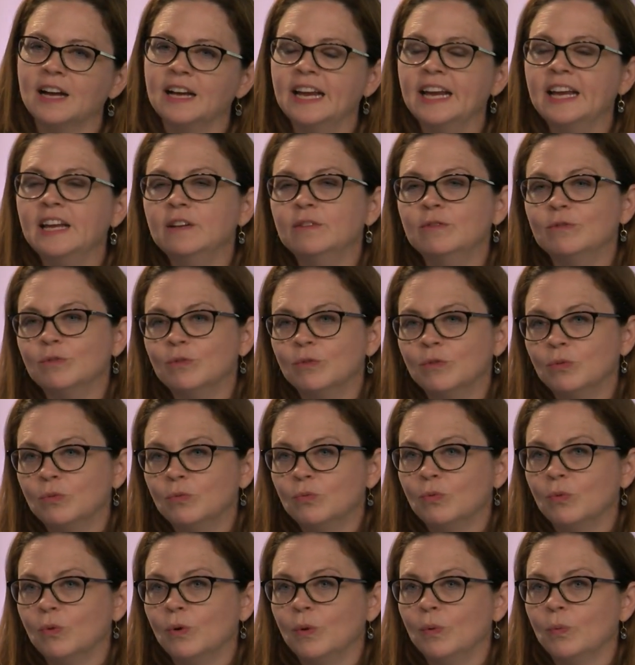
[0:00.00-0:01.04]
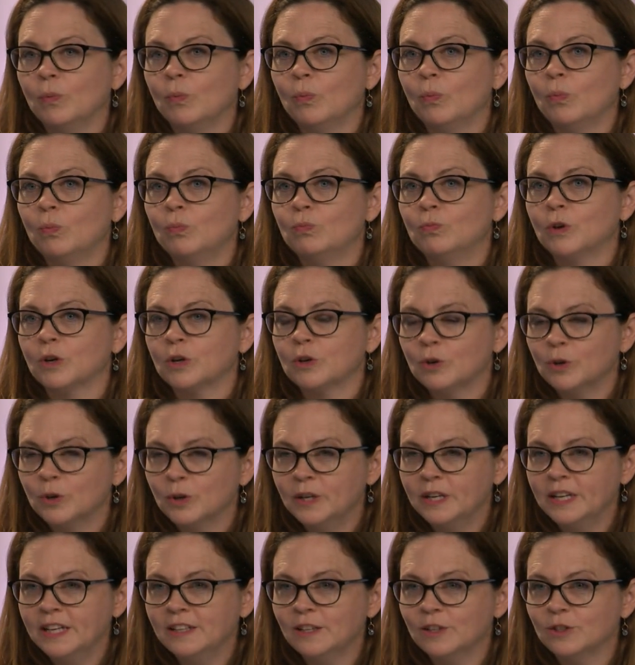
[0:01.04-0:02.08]
In
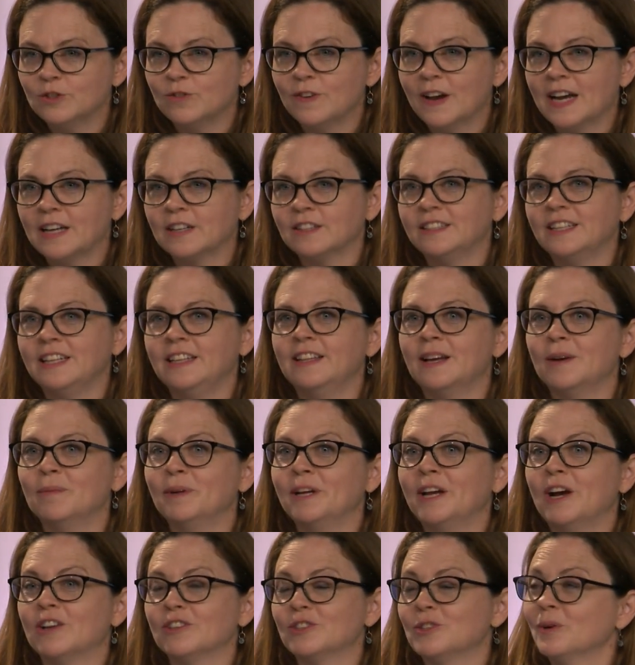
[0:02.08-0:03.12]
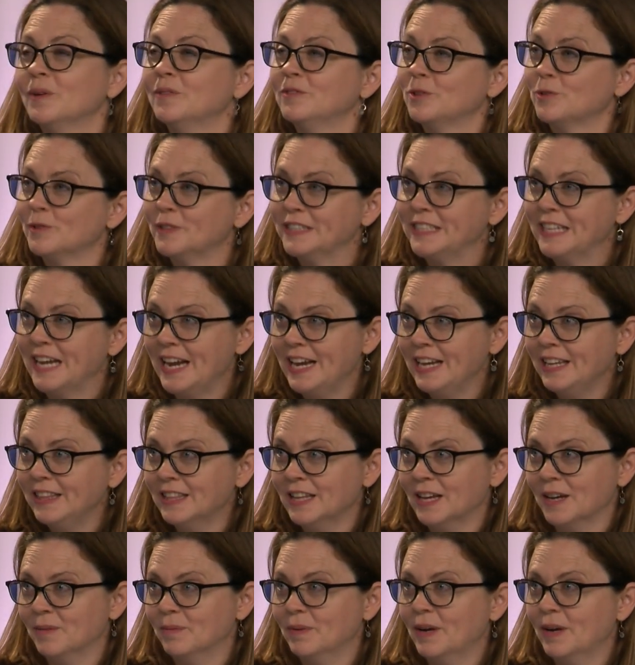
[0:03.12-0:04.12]
recruiting those faculty, then we also have to retain them,